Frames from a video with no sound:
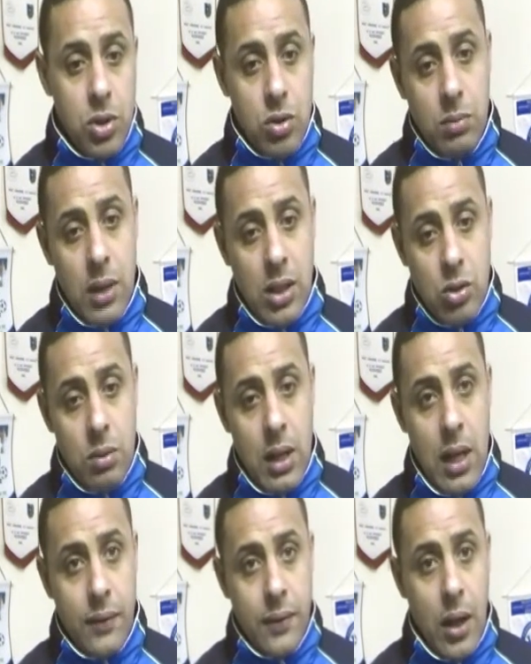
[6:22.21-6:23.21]
be some lads who
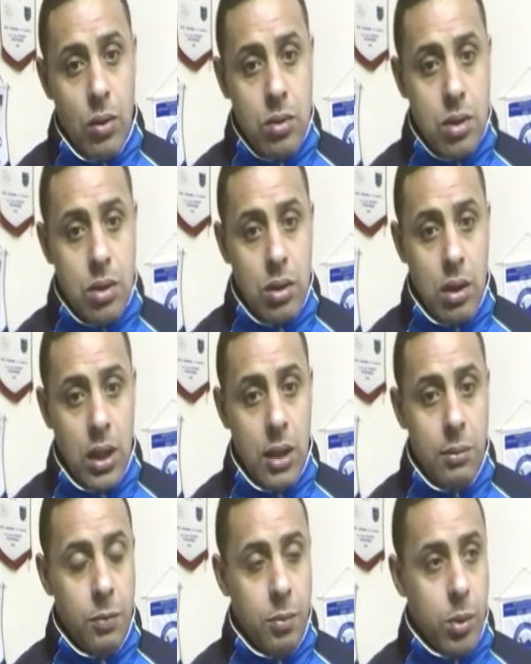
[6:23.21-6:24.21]
are left out.
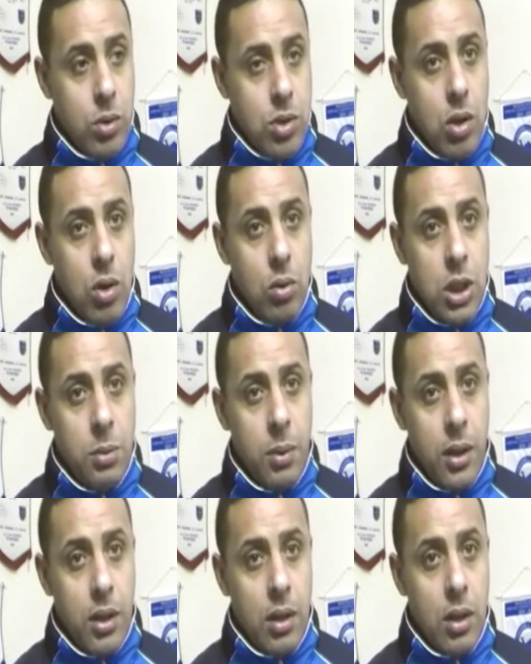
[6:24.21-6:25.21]
We've brought a
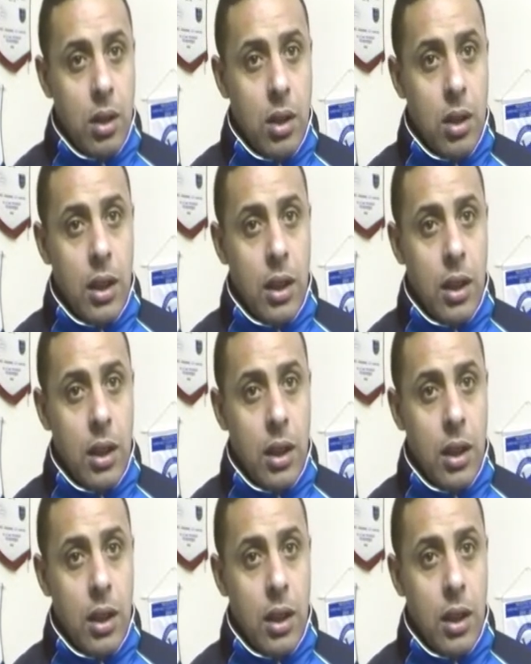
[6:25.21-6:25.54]
goalkeeper in,